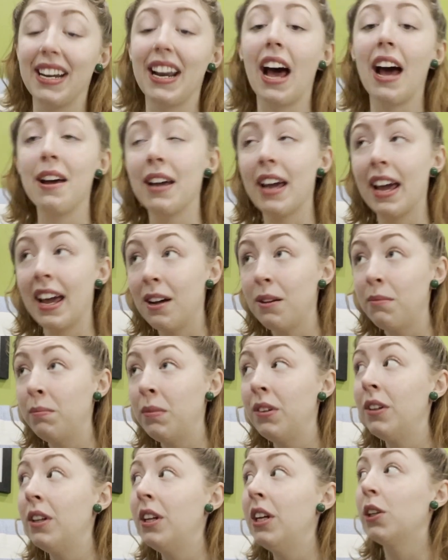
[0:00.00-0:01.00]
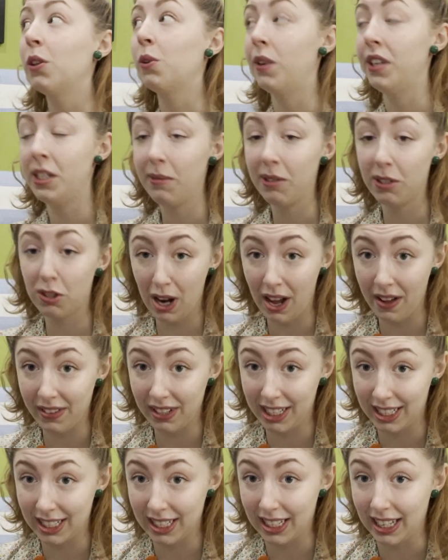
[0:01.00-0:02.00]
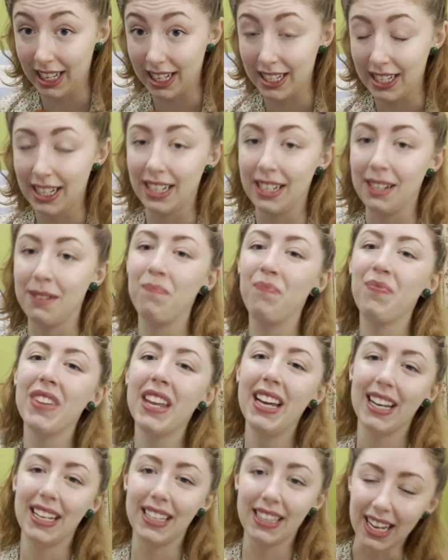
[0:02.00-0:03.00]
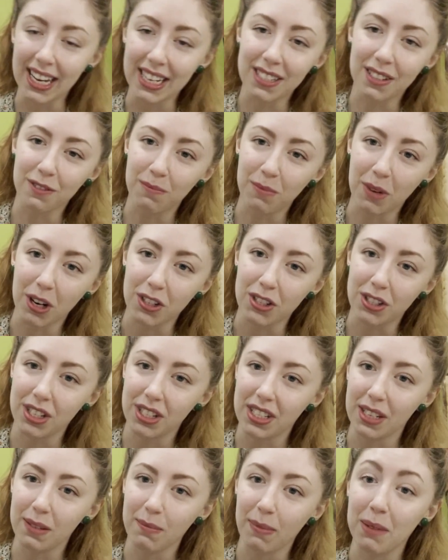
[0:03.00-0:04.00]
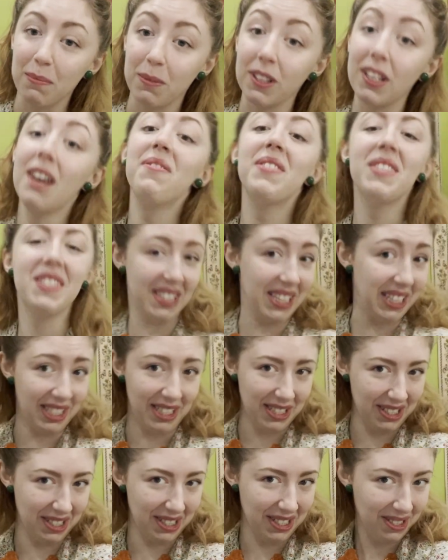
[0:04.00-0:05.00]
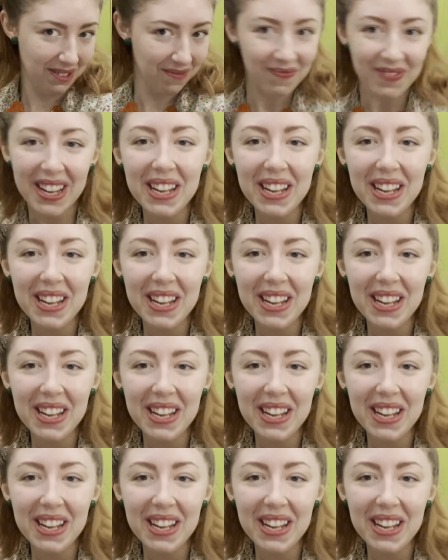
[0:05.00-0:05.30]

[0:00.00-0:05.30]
I am going to be traveling to London in the end of March to see my beloved sister,